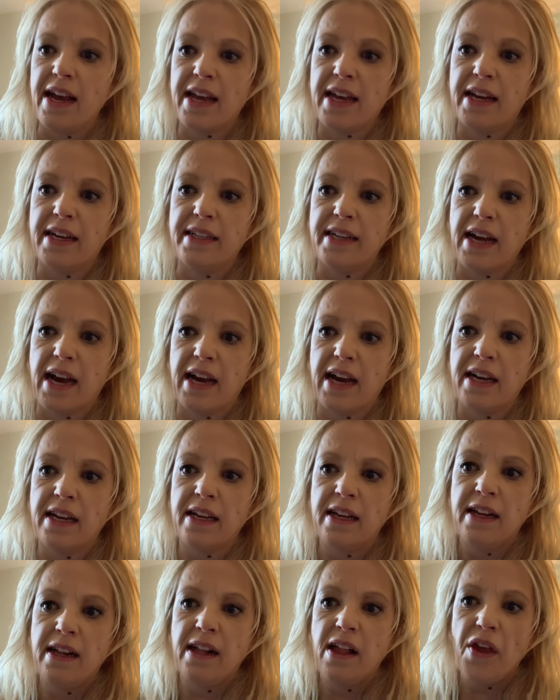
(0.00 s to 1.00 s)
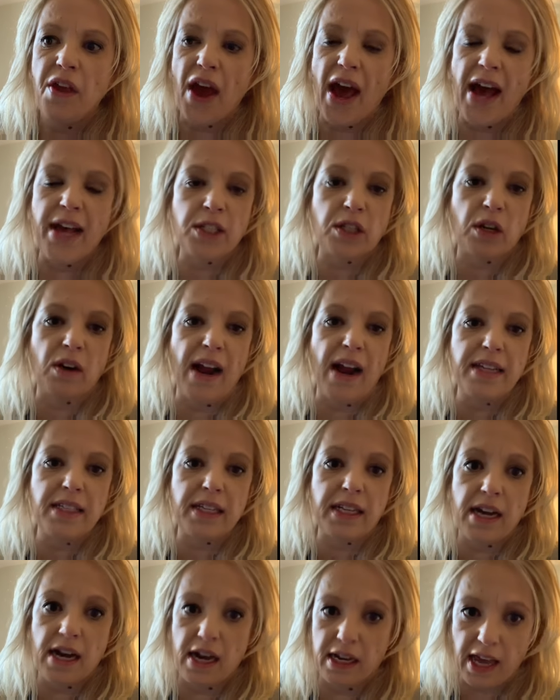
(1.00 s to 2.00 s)
and Oscar
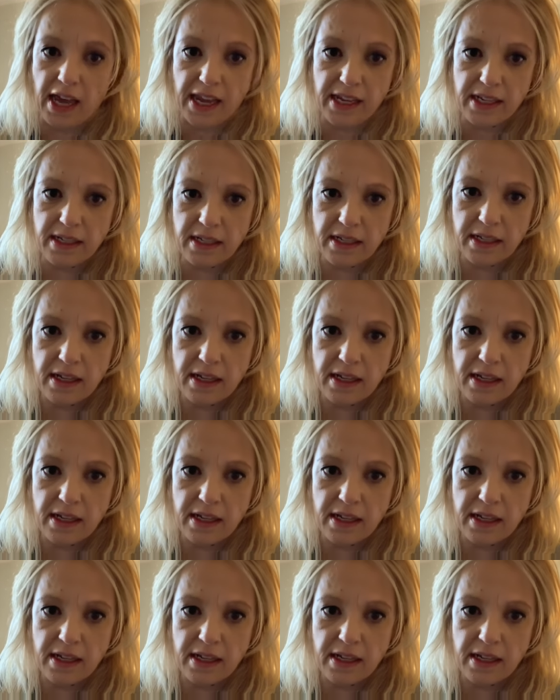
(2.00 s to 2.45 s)
Isaac hugging